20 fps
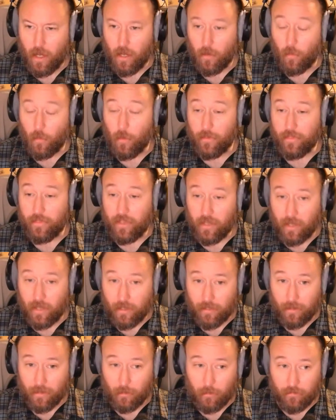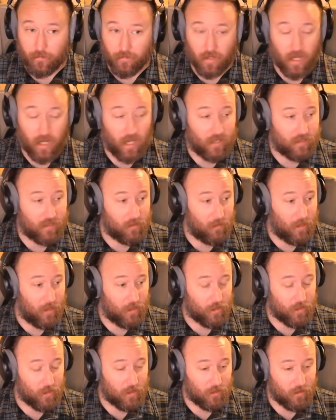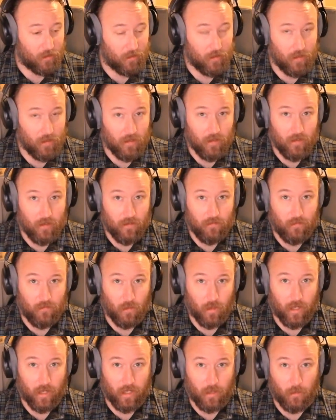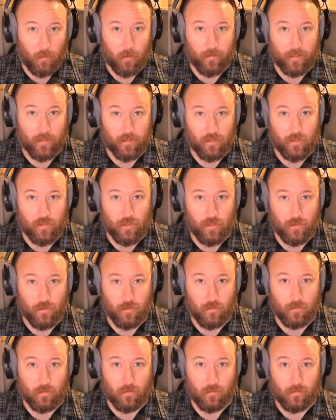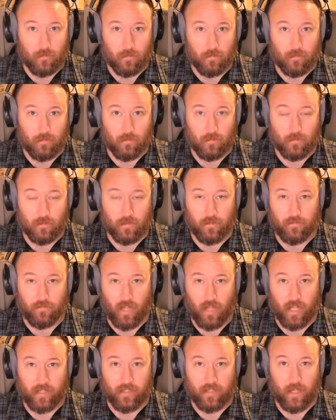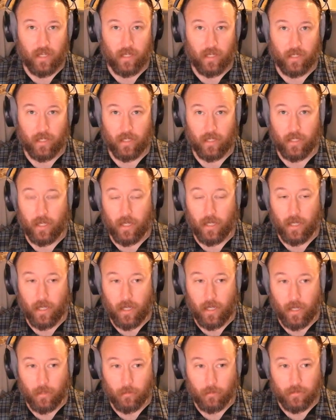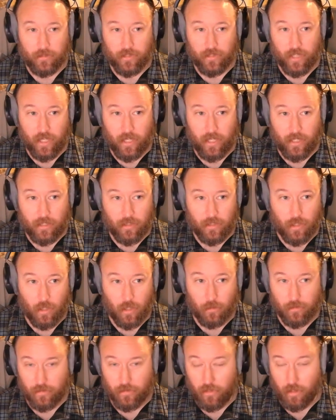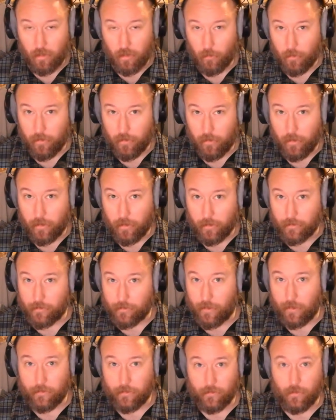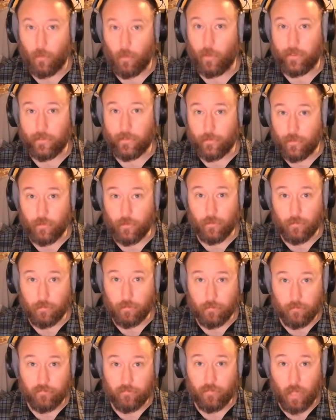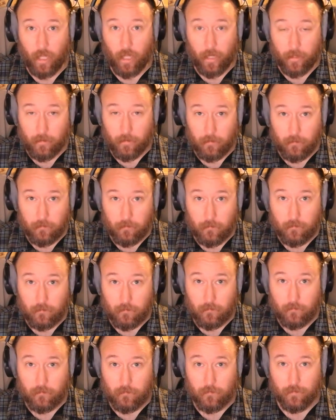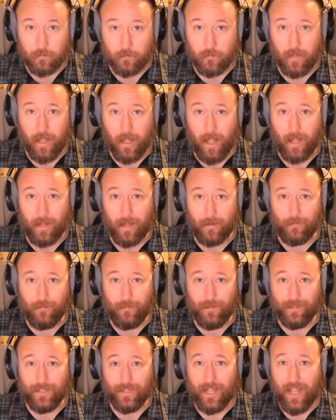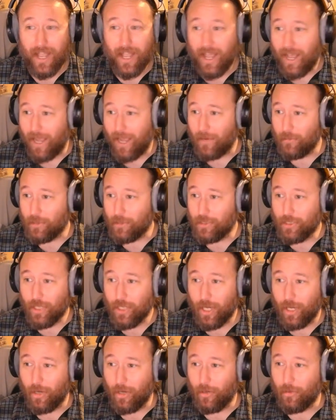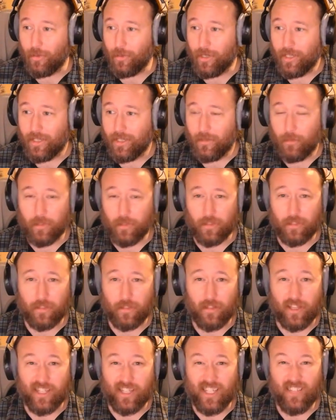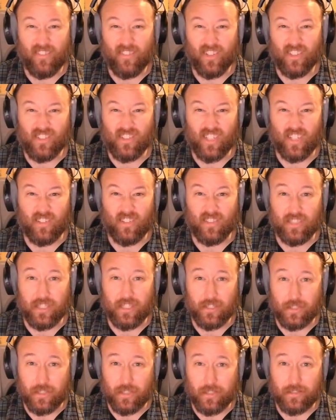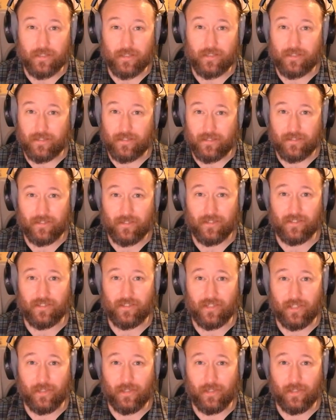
One thing I think we forgot to mention for anyone that's new to fly tying, I would say don't start with like a size 22 fly. I would go with like even single digits just to